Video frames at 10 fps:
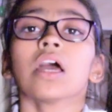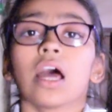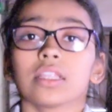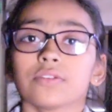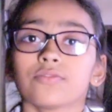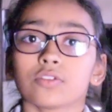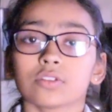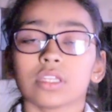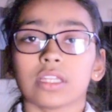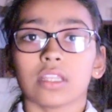And the
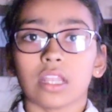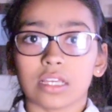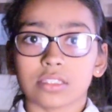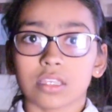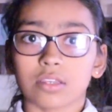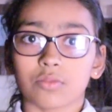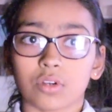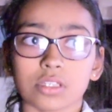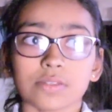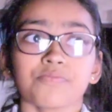fourth and the last thing
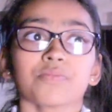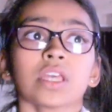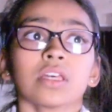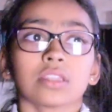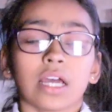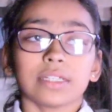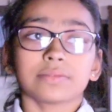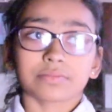was that